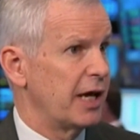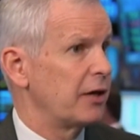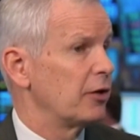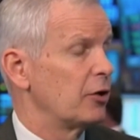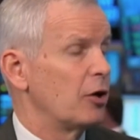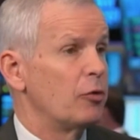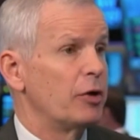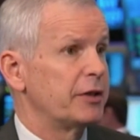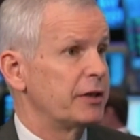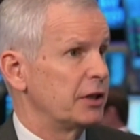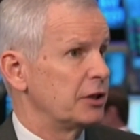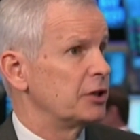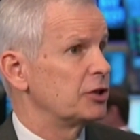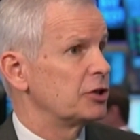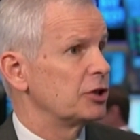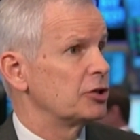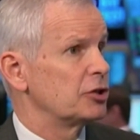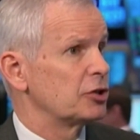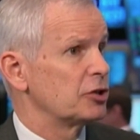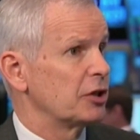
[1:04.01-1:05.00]
I don't know what that
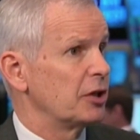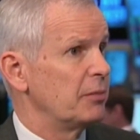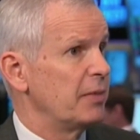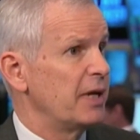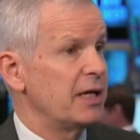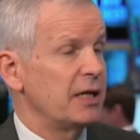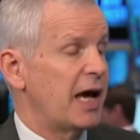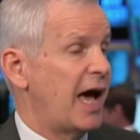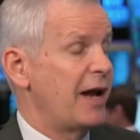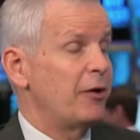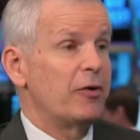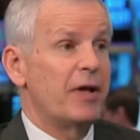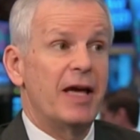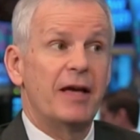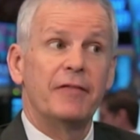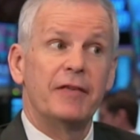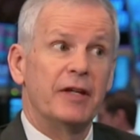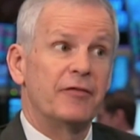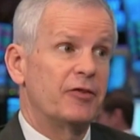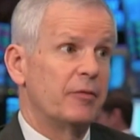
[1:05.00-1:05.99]
decision is going to make. I don't
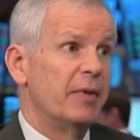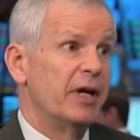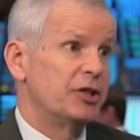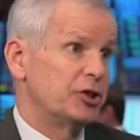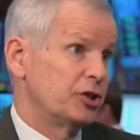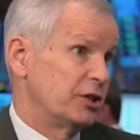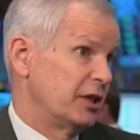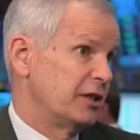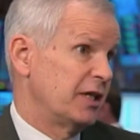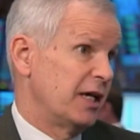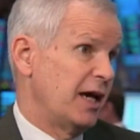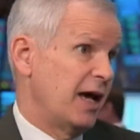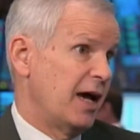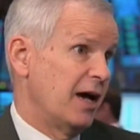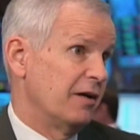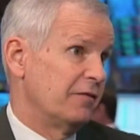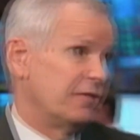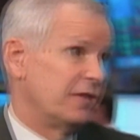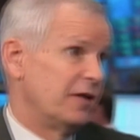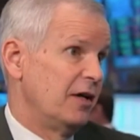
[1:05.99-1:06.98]
have the information that they
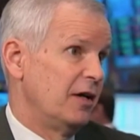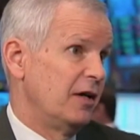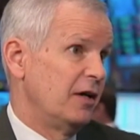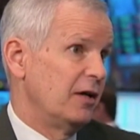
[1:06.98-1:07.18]
have.